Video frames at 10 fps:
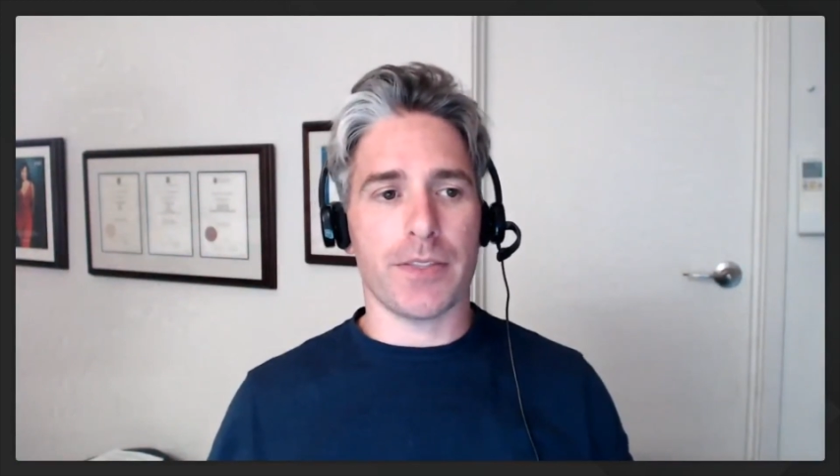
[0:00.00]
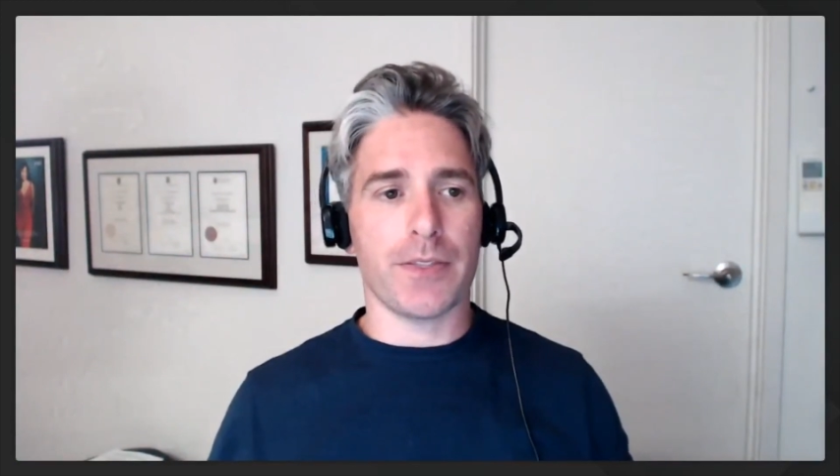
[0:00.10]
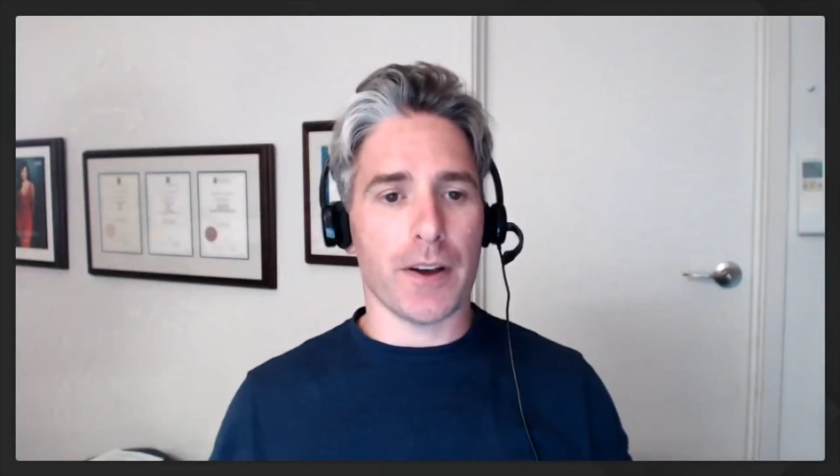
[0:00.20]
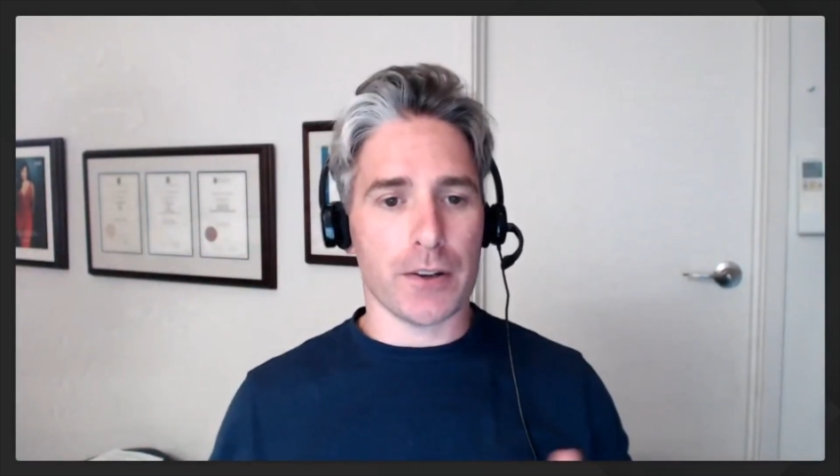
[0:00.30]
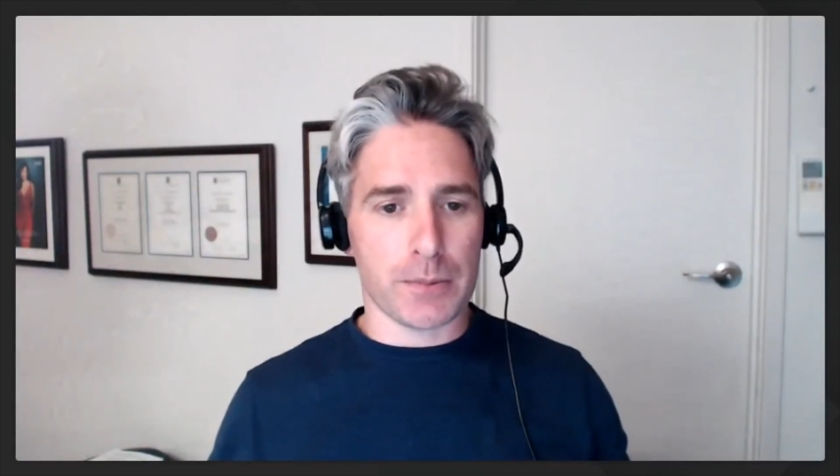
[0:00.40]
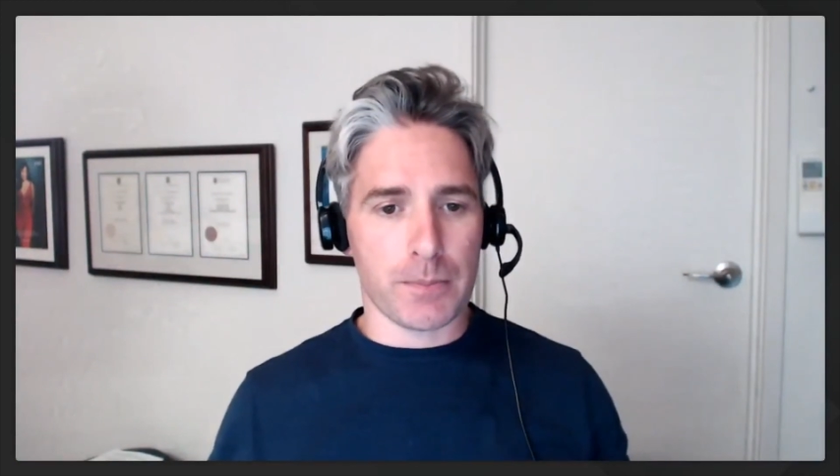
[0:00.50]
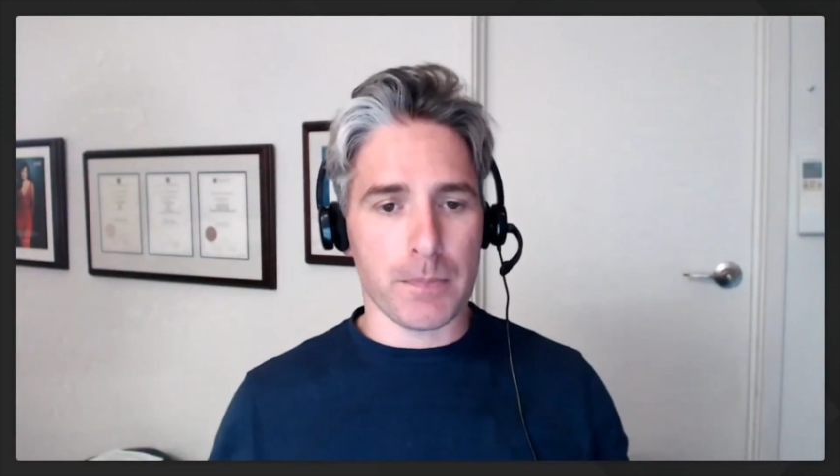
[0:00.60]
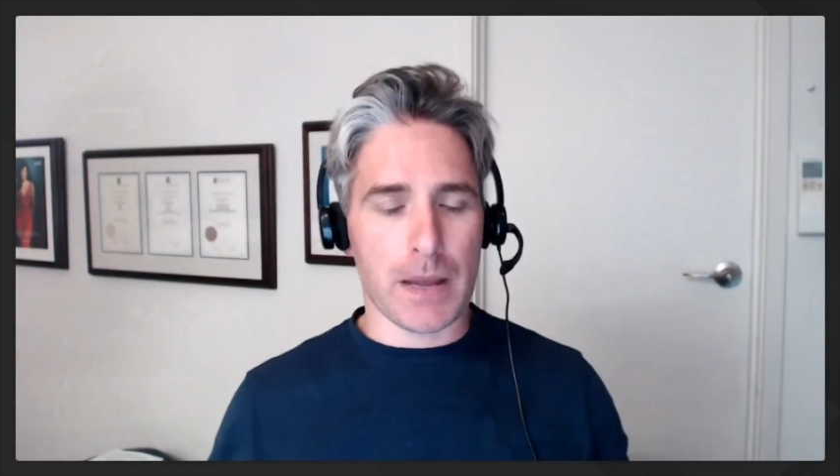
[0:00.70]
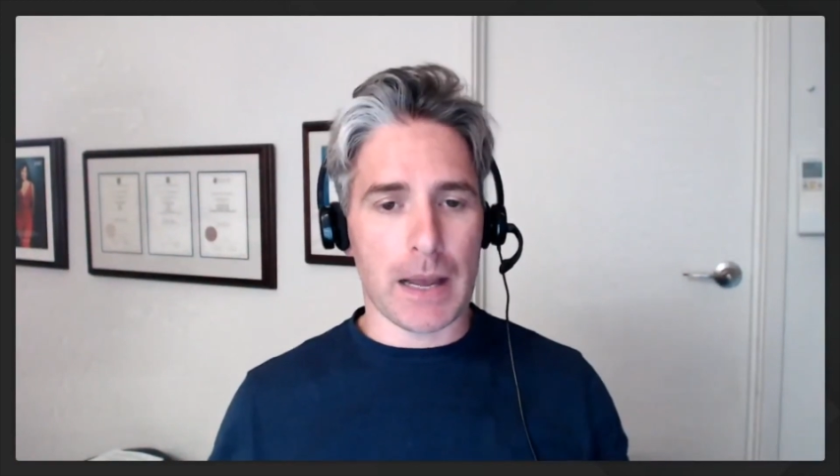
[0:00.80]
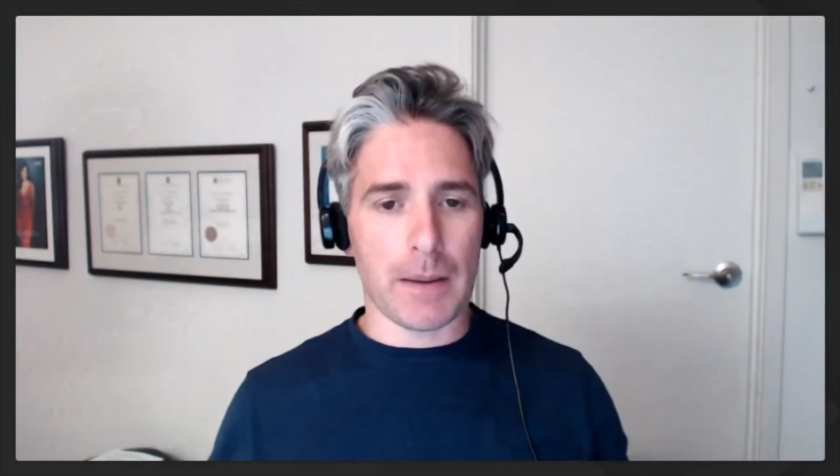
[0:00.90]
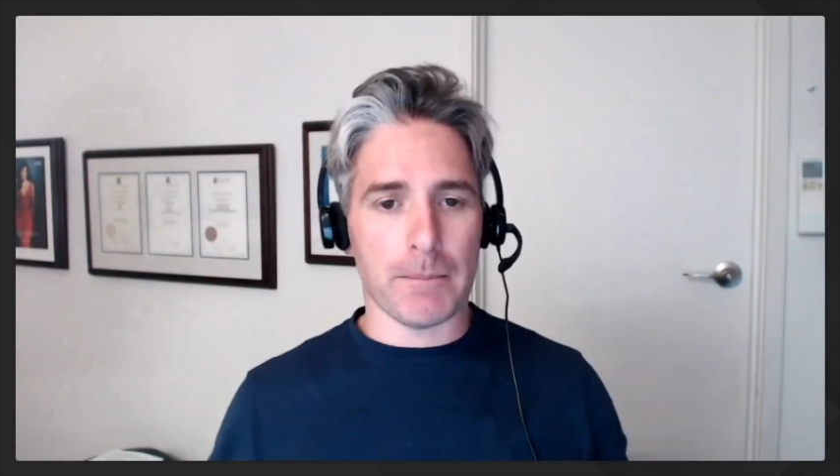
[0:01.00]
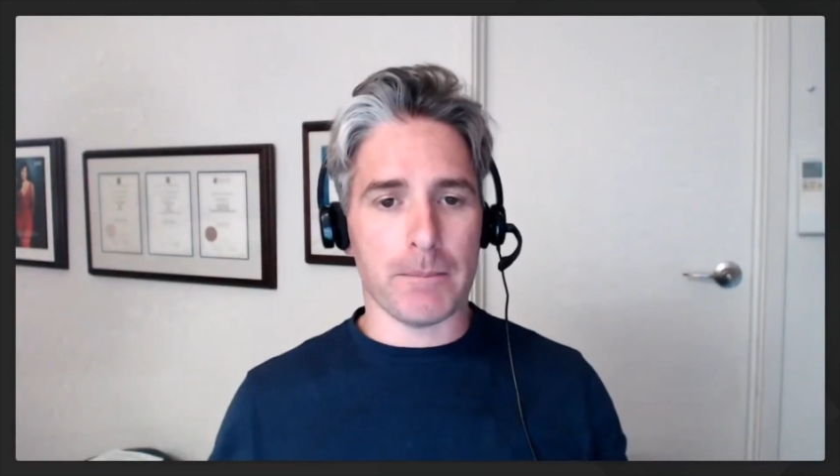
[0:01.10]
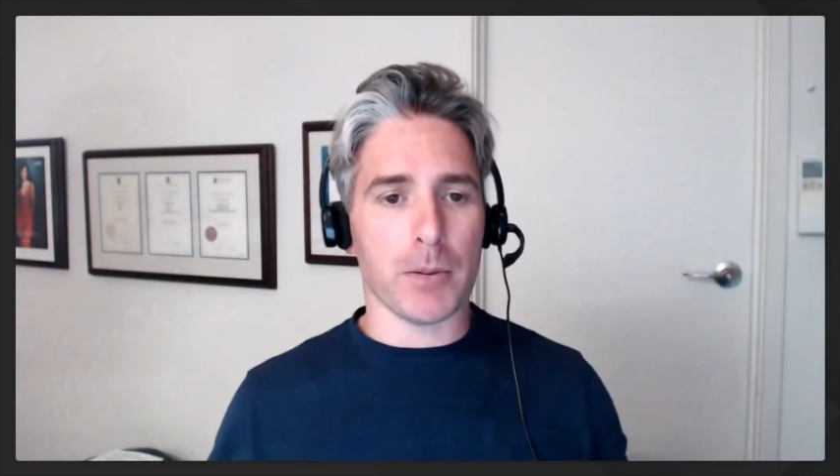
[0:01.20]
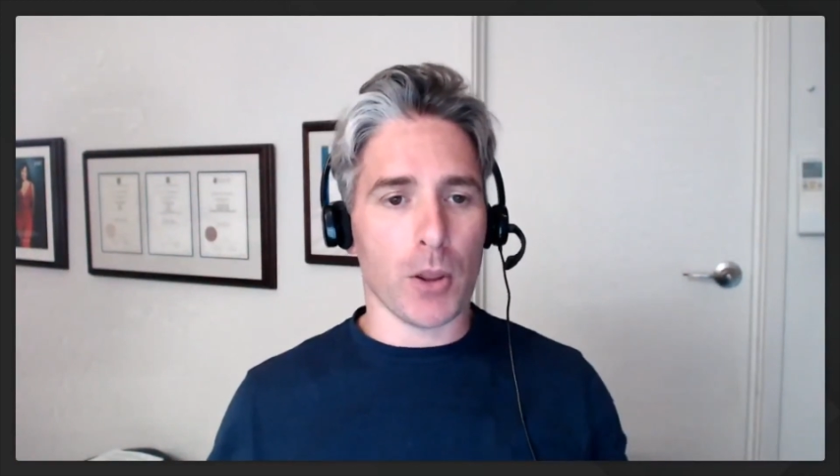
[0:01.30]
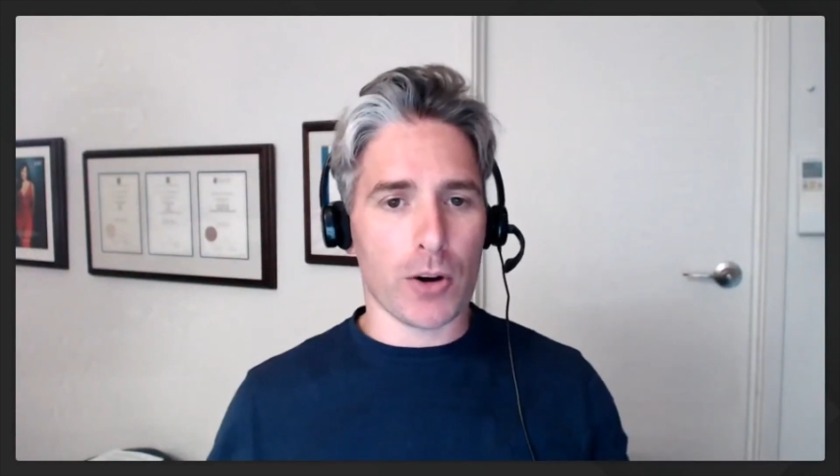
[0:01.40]
those uh,
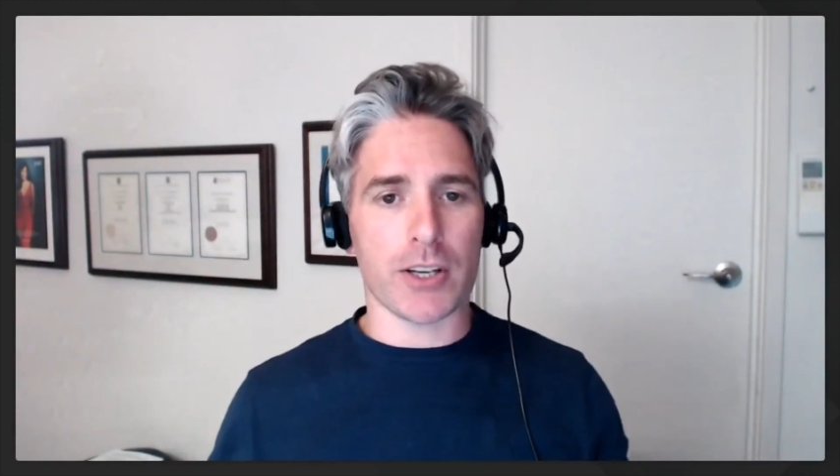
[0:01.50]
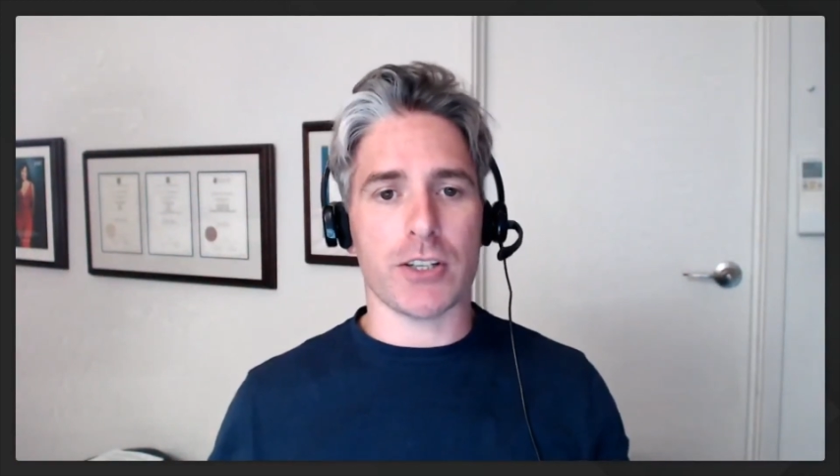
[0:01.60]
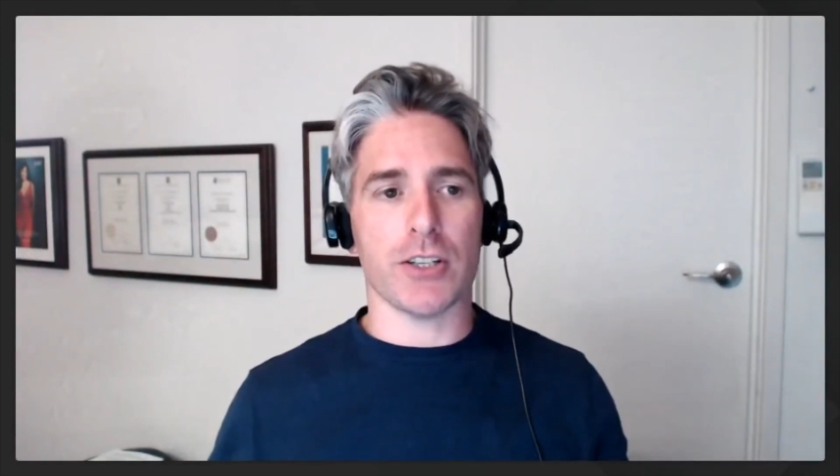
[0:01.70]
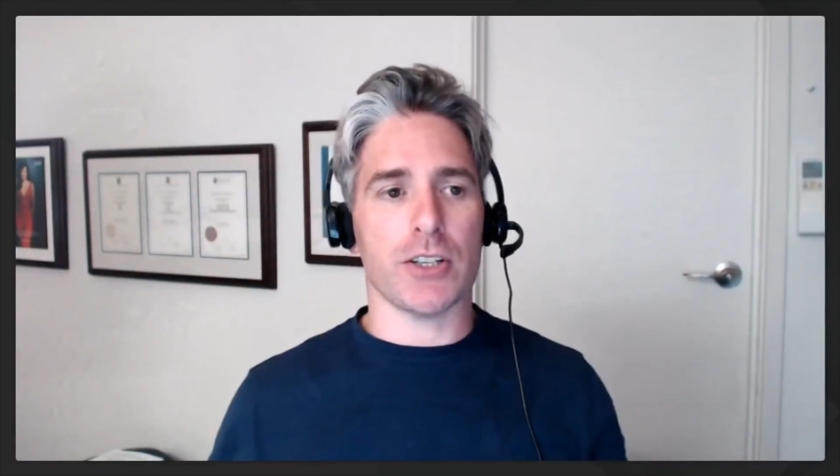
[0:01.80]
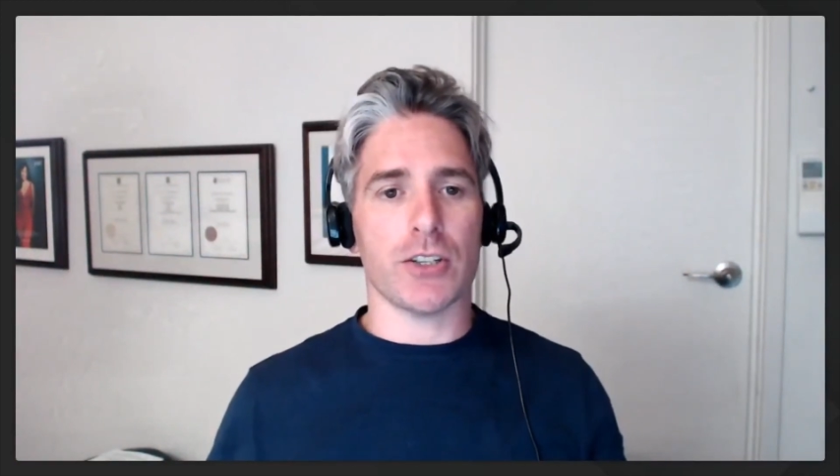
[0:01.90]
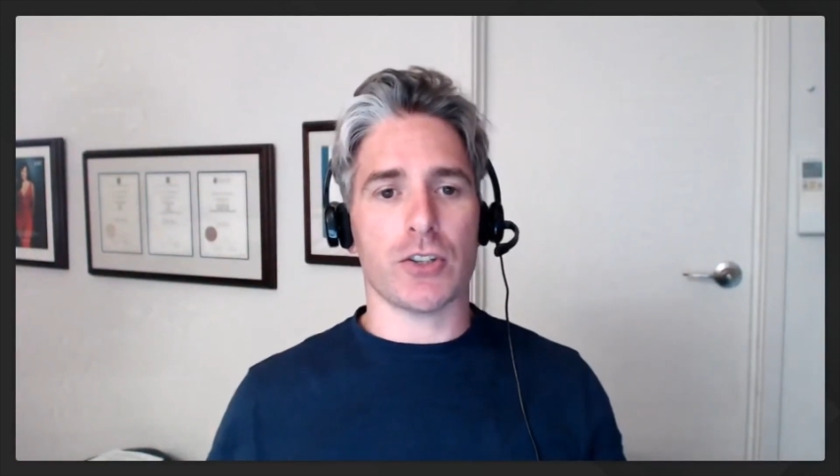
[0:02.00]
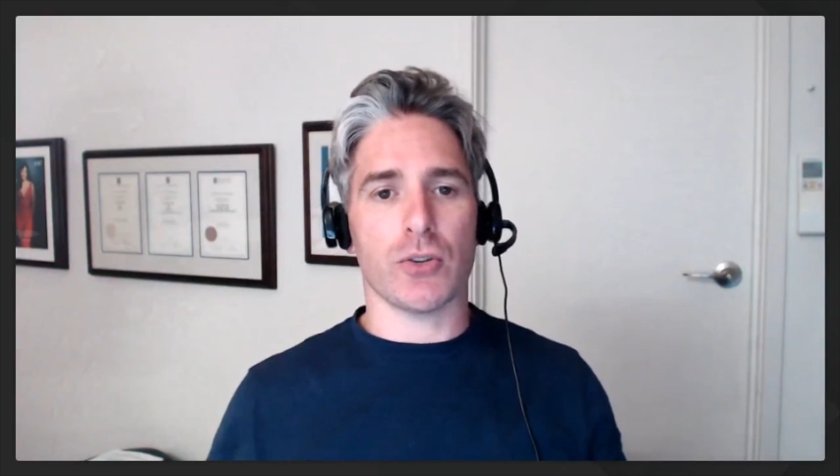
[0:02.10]
blockages